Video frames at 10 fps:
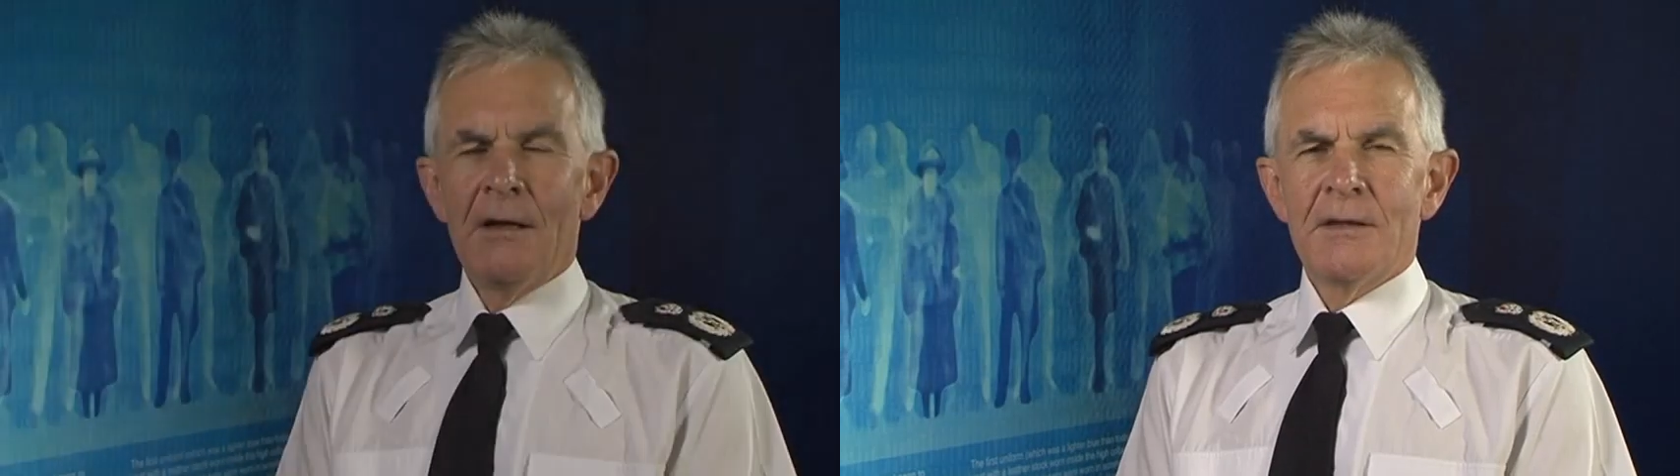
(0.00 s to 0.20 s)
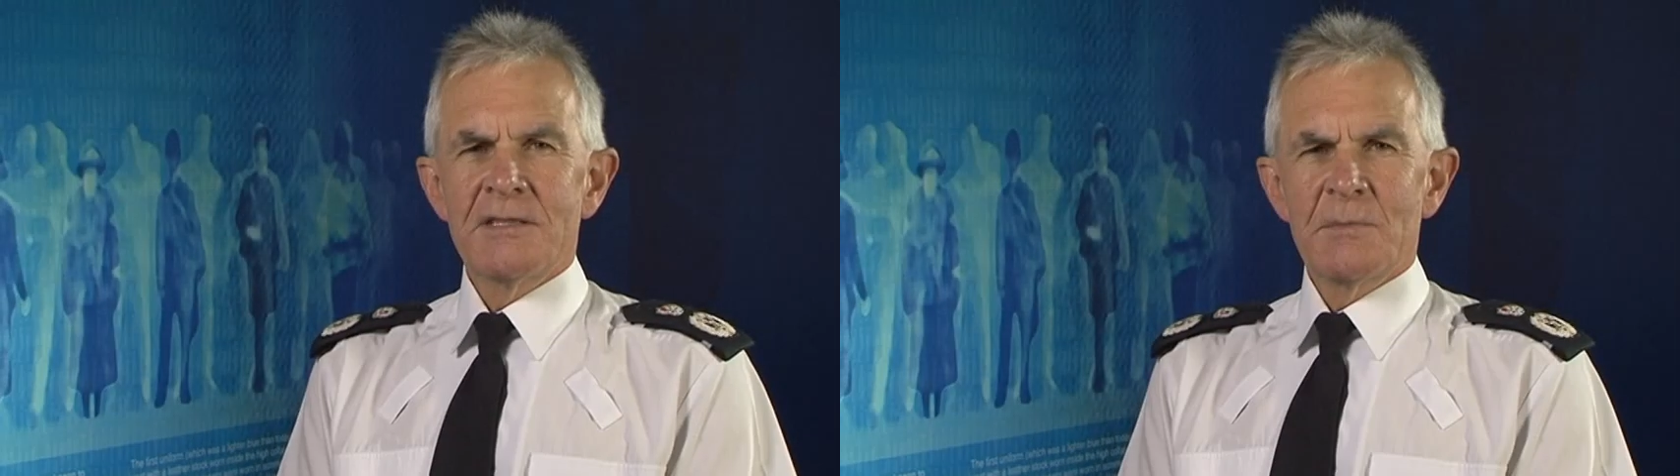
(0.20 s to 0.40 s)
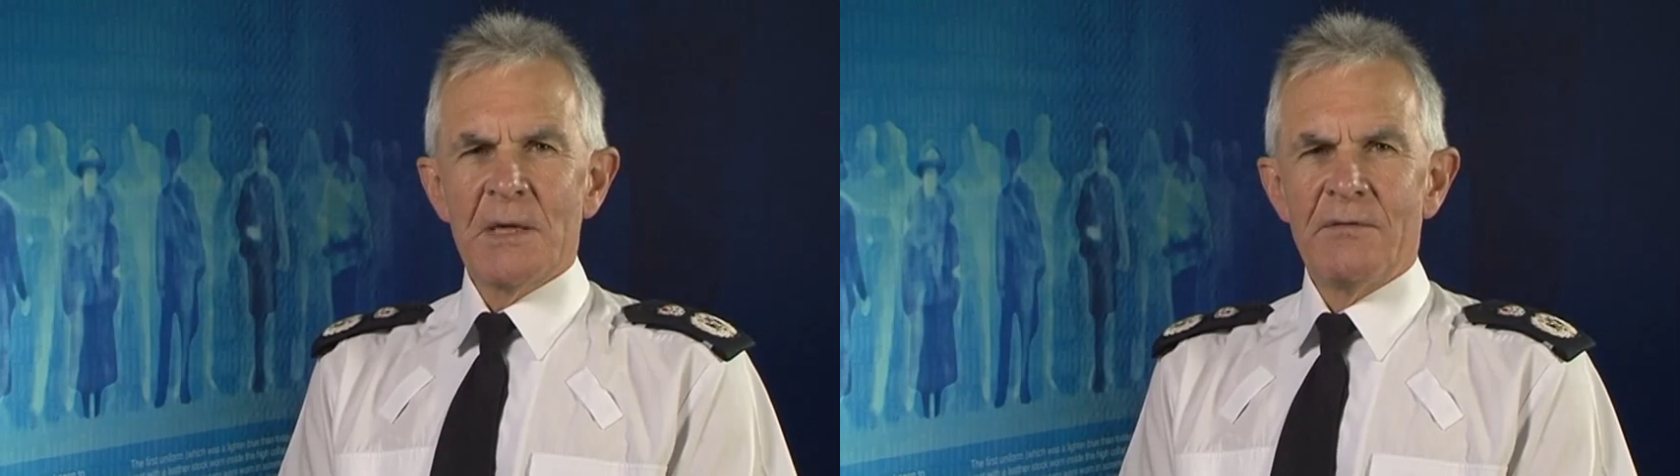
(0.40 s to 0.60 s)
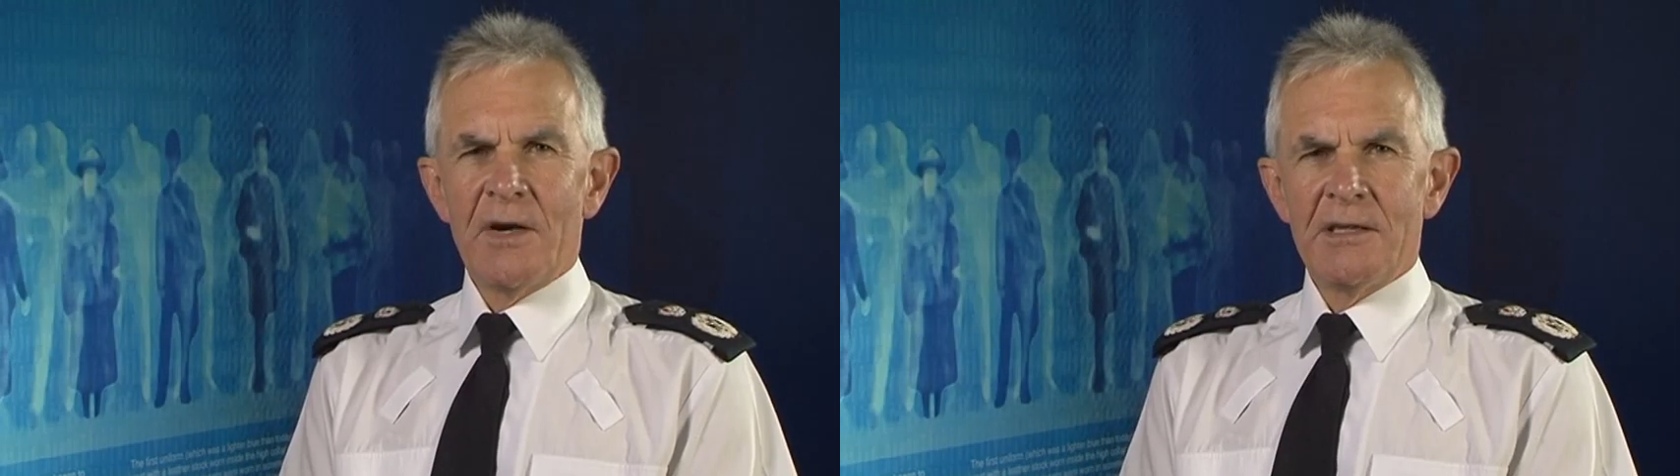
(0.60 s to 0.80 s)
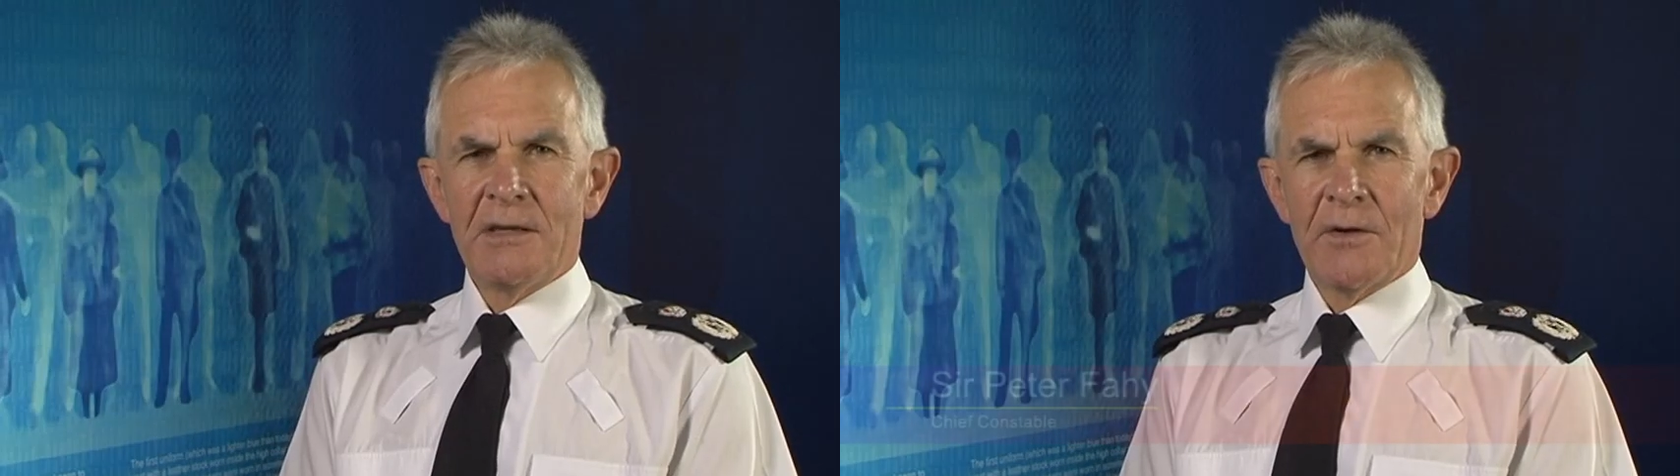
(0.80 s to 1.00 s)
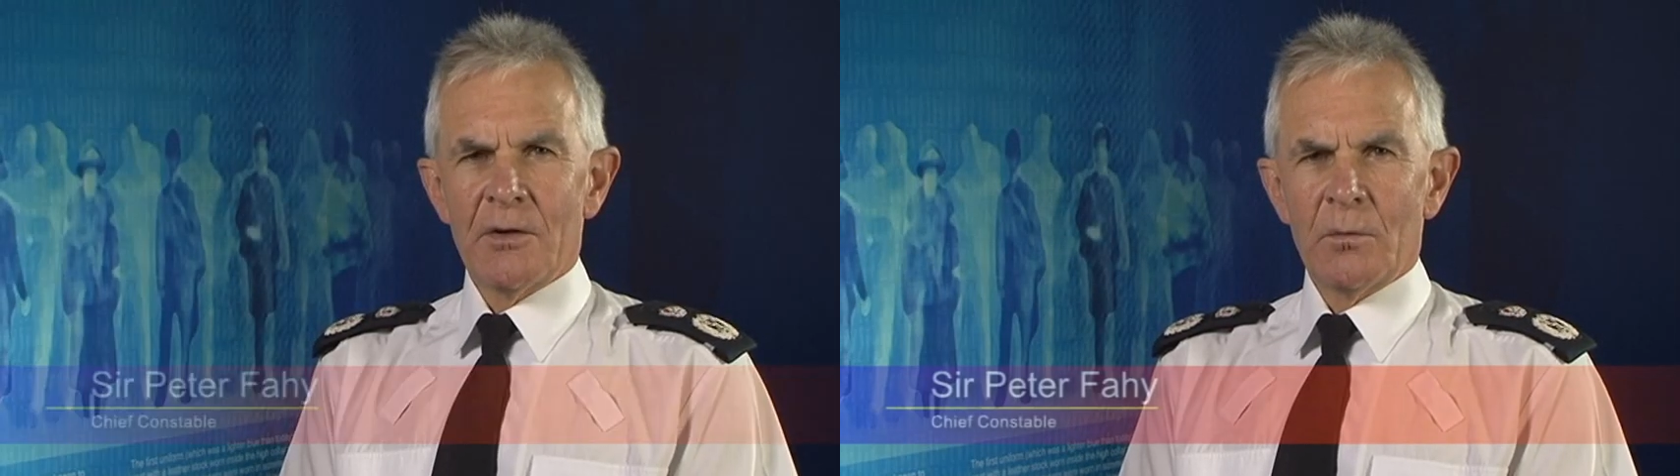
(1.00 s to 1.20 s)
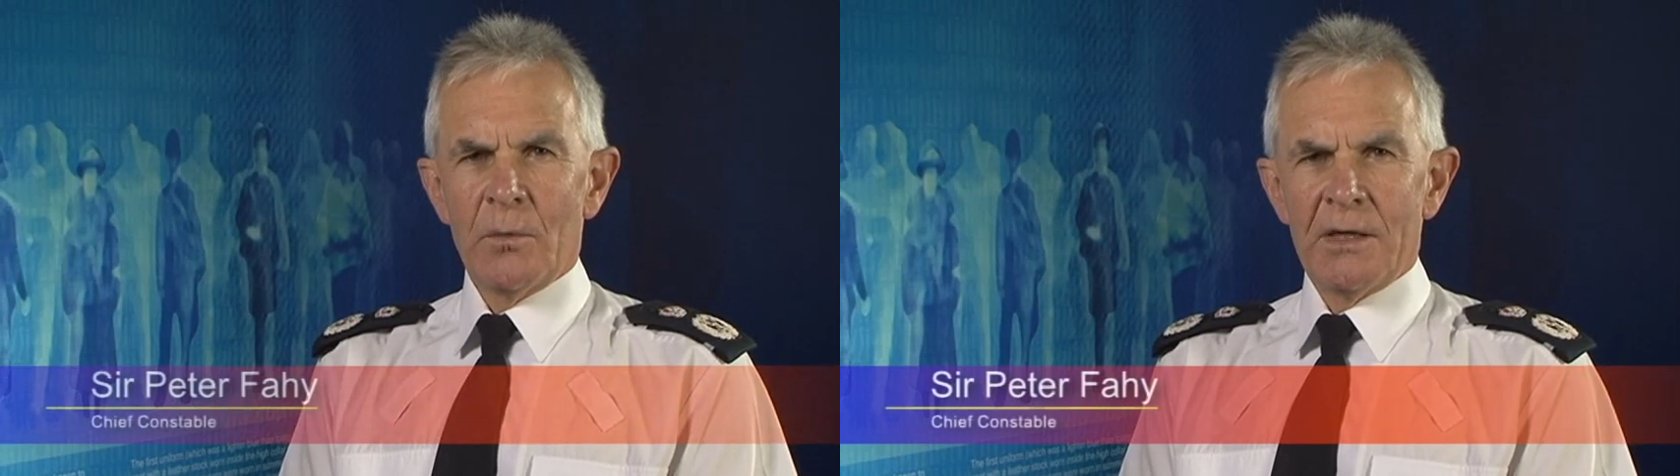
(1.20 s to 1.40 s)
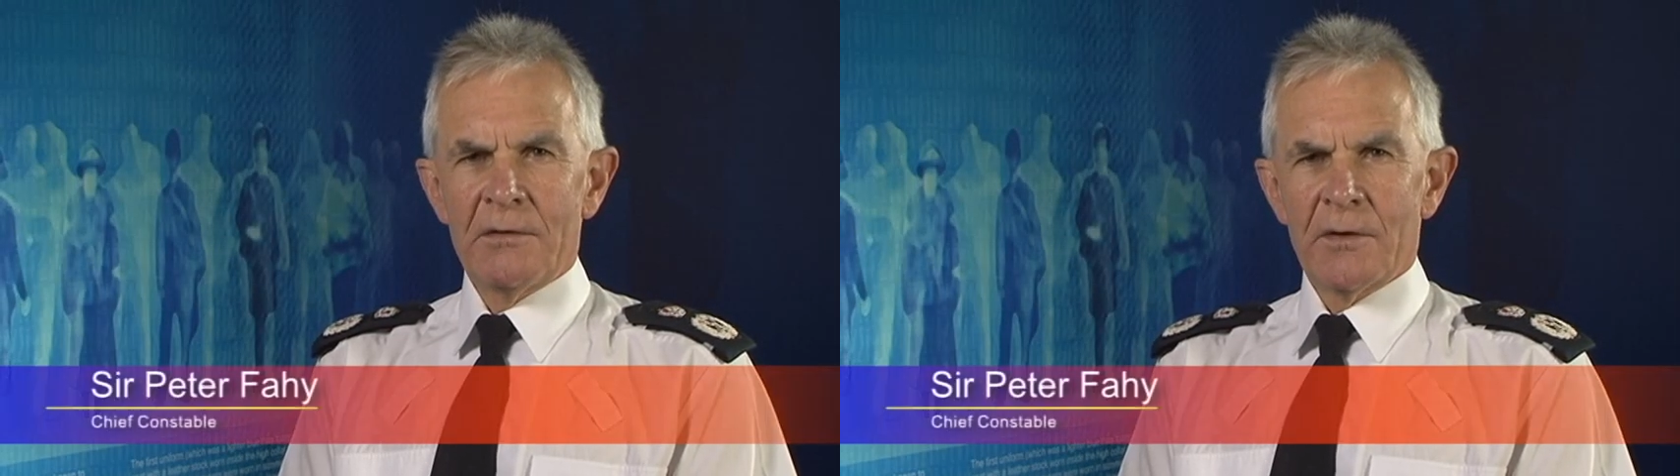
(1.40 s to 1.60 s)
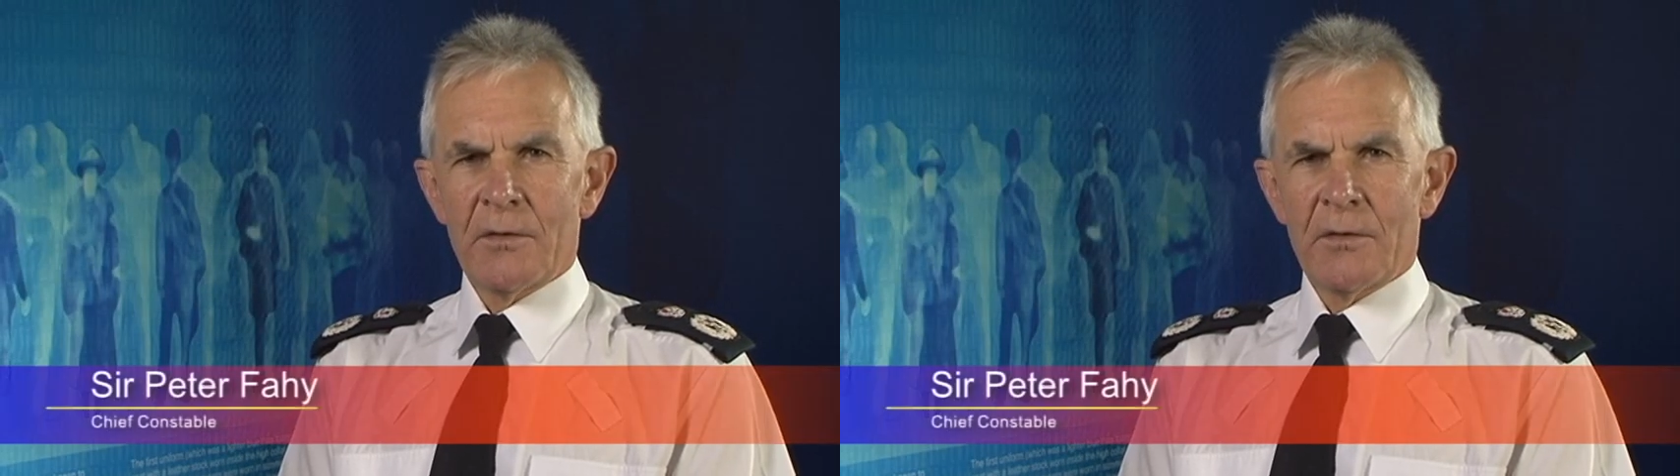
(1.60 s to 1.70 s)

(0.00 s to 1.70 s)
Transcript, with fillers: This has been a very difficult week for